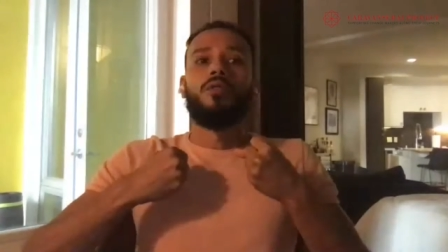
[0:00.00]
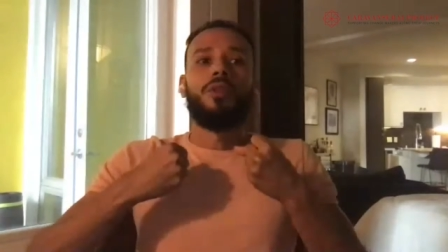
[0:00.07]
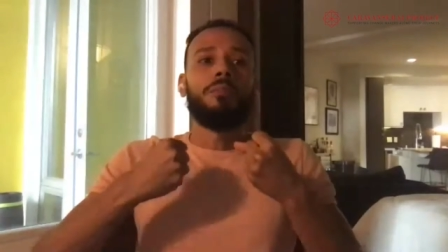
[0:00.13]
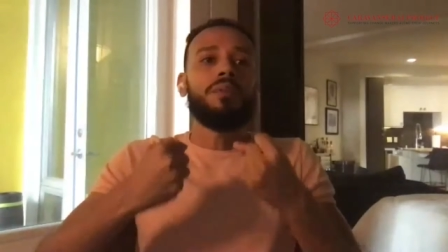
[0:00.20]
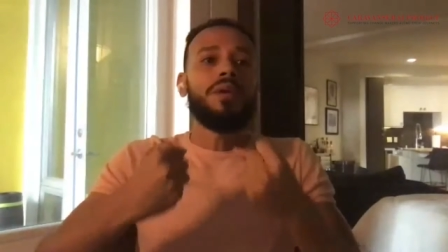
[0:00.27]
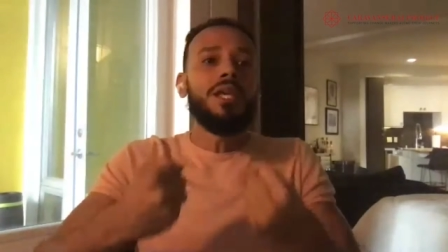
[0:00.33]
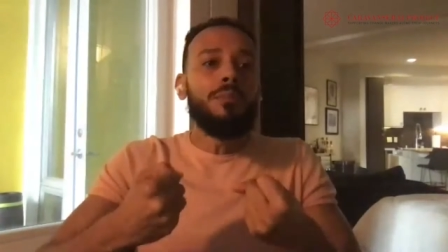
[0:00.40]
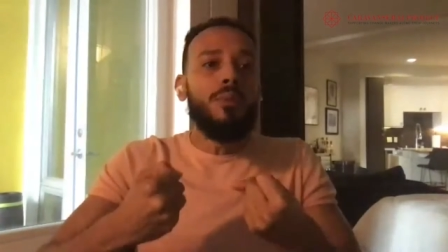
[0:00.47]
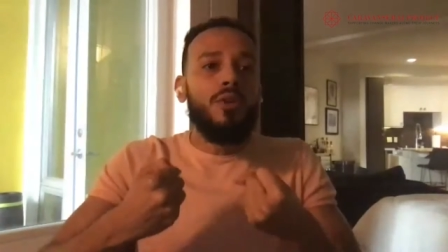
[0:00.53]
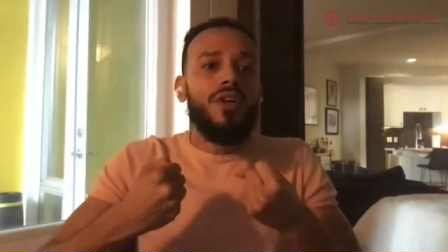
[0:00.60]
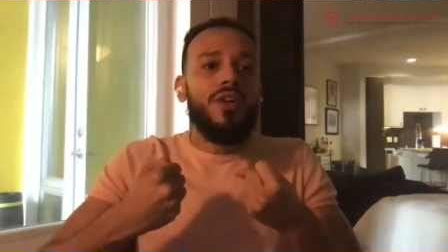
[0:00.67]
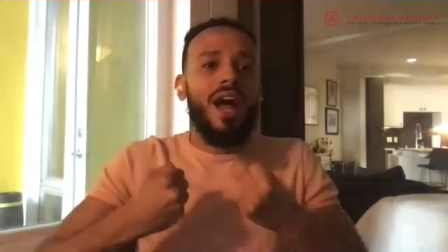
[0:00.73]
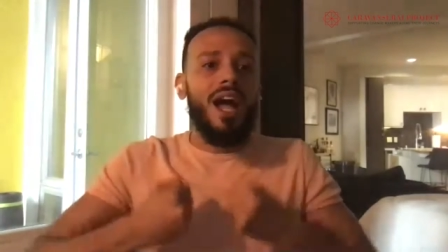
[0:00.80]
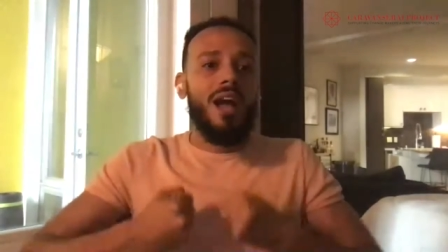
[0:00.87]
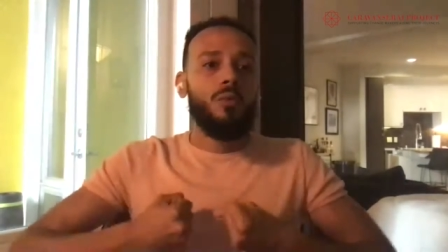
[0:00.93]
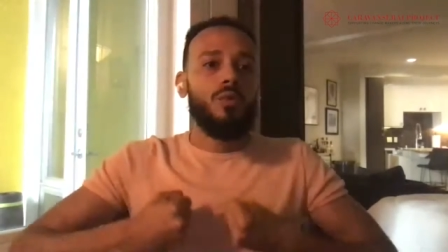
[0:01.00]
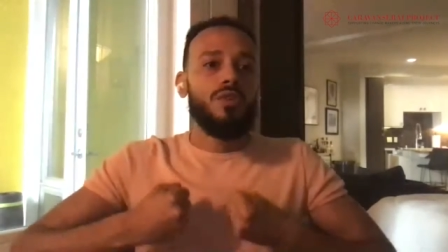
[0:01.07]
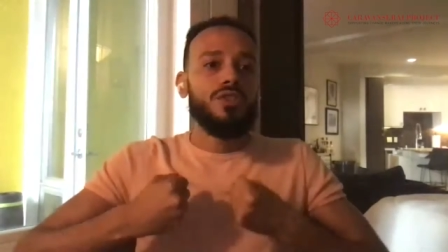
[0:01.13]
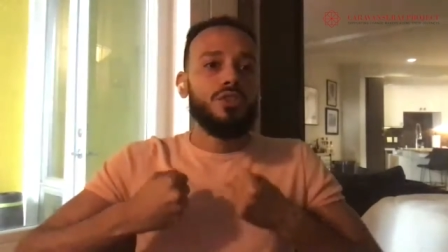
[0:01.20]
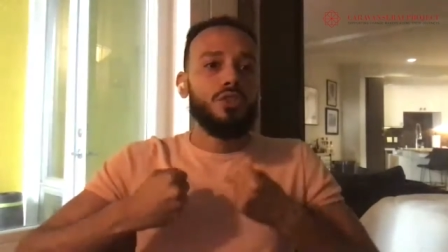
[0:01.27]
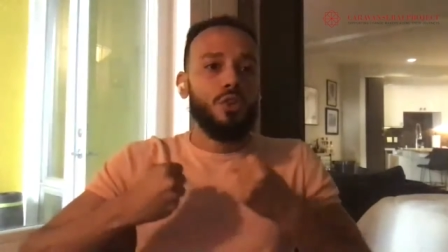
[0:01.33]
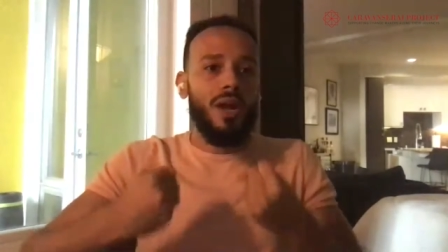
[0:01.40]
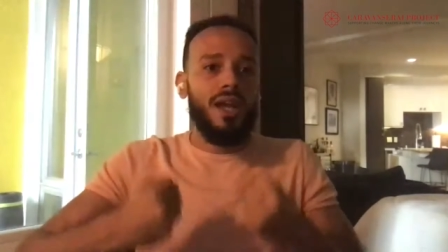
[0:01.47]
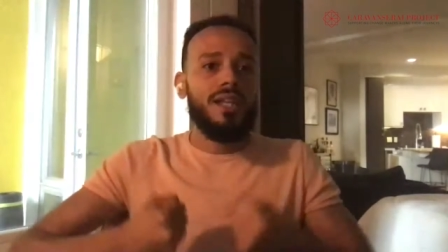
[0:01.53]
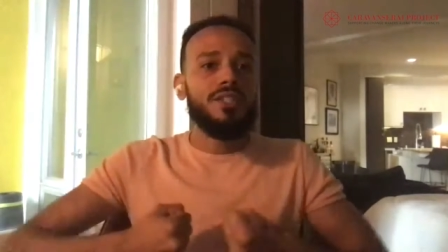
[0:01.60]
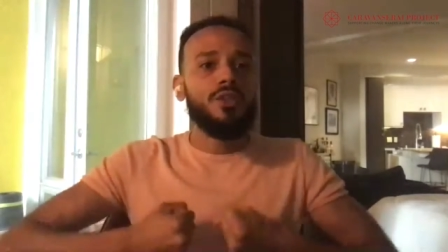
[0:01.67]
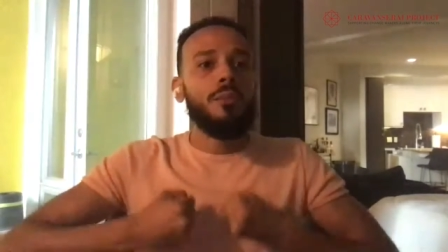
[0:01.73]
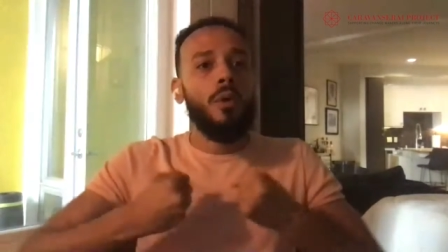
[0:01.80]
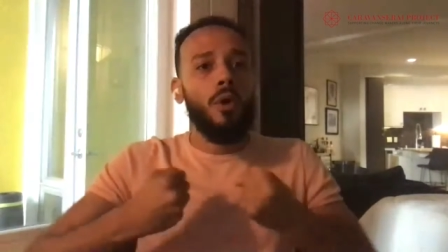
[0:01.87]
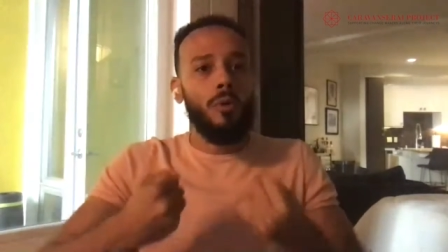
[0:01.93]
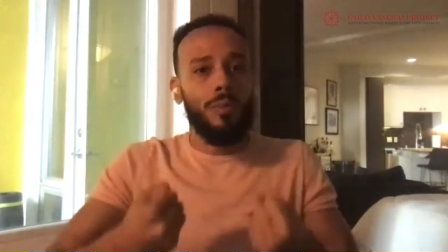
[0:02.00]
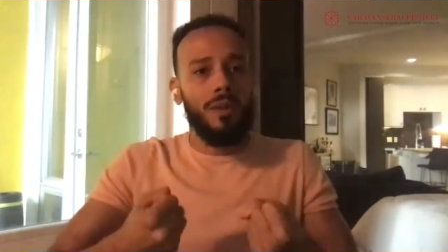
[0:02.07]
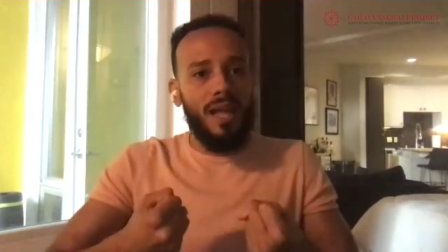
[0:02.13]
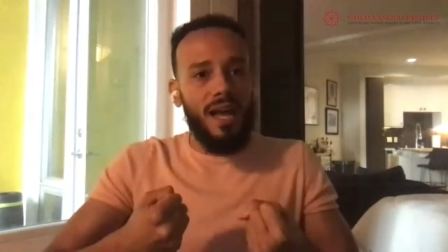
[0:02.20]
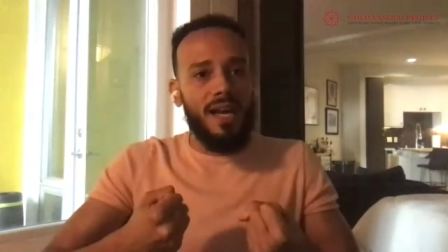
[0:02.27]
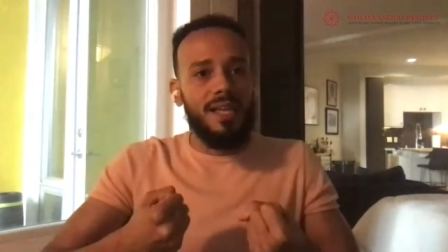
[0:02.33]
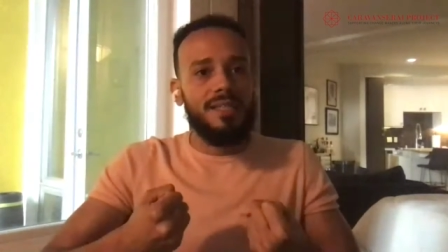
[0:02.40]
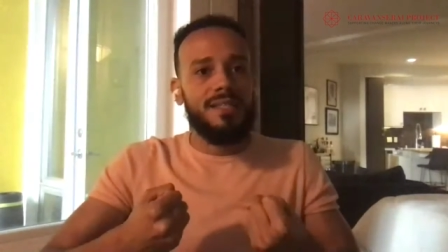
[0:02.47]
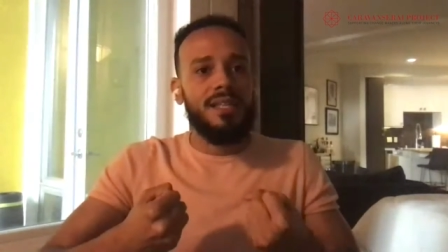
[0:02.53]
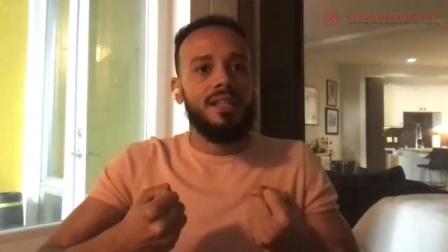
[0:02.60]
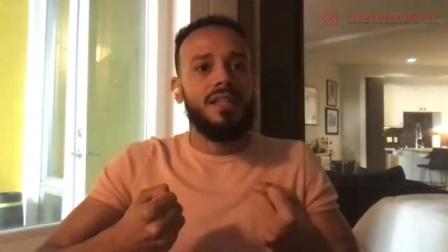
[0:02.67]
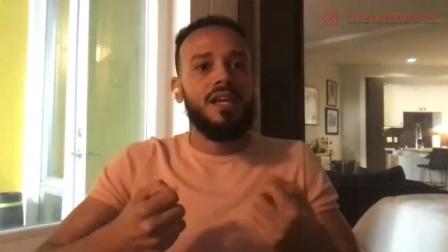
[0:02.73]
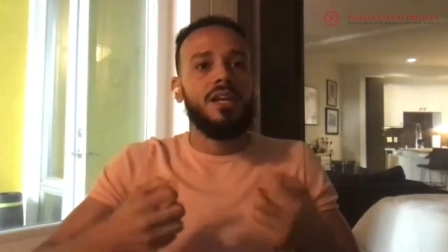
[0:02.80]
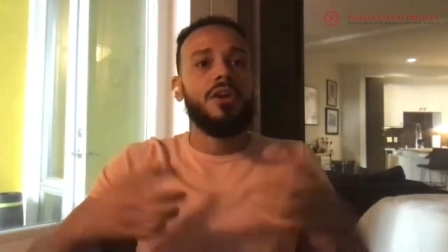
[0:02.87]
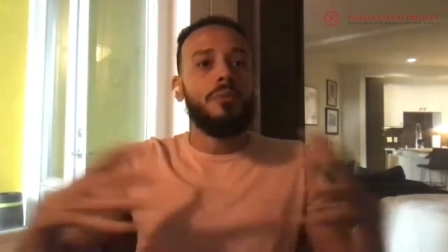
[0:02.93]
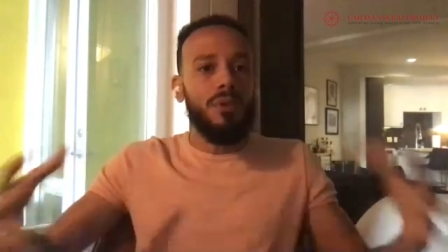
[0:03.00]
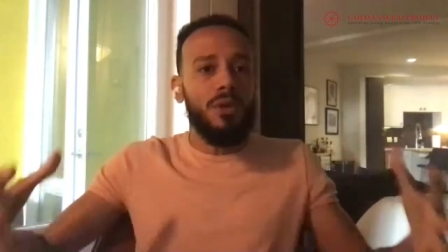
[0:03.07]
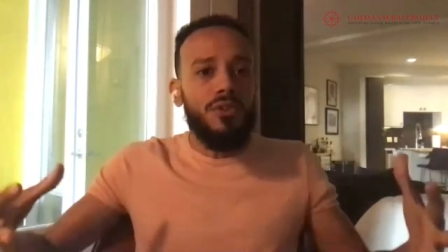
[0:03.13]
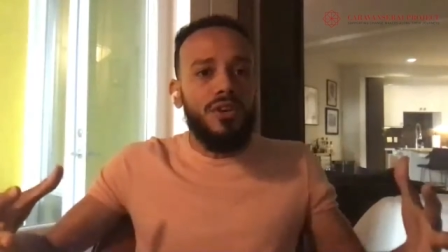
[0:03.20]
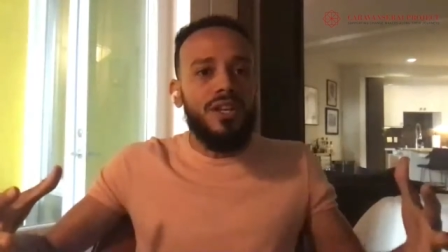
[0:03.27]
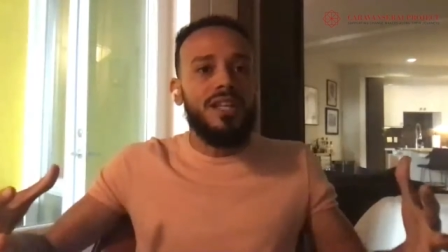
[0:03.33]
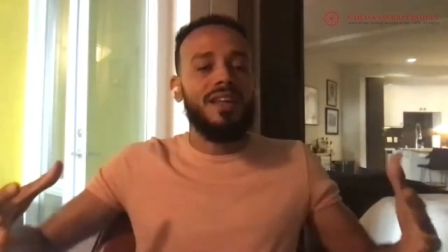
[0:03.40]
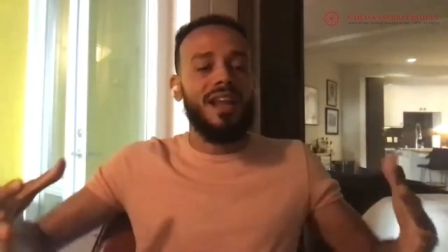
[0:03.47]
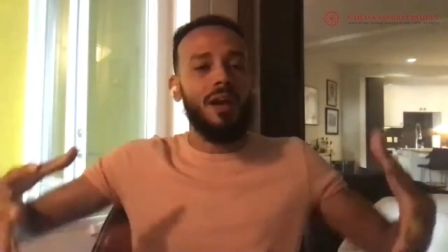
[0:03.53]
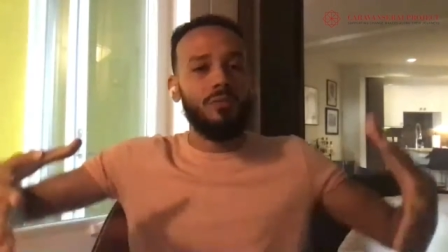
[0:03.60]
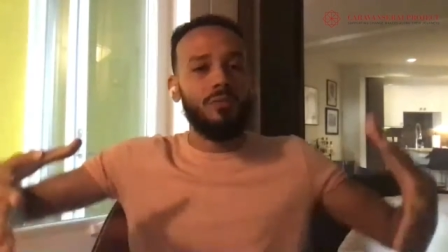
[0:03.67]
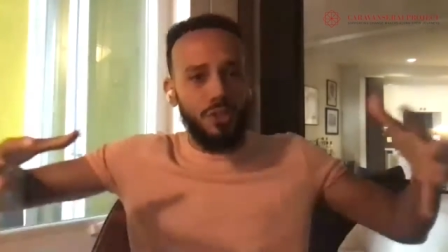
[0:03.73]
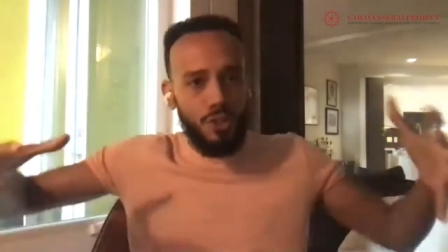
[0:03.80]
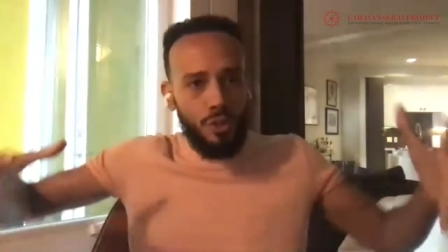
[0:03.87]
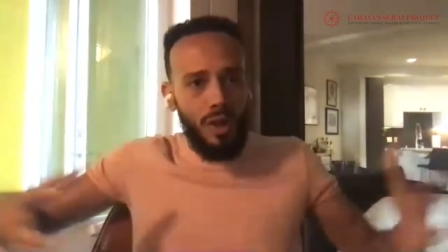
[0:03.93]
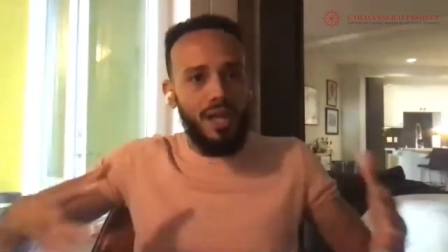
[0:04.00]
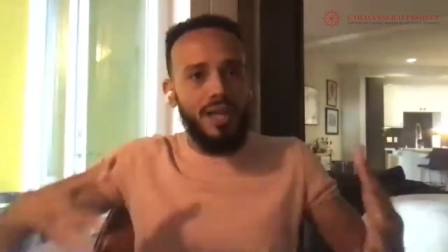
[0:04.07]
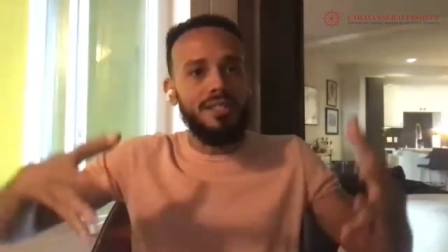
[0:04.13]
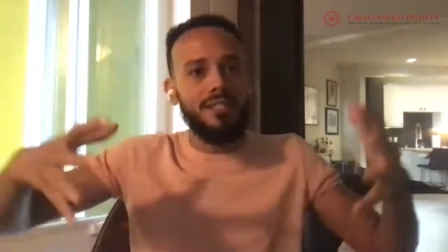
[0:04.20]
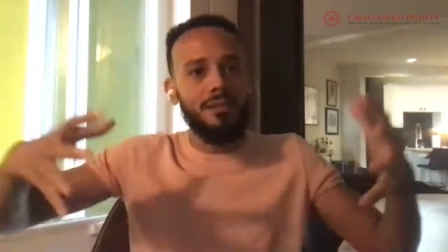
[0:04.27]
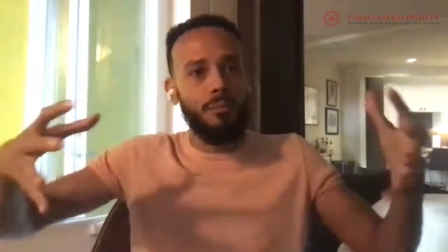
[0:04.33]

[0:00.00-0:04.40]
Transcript: the people that I was trying to mobilize and the community that I was trying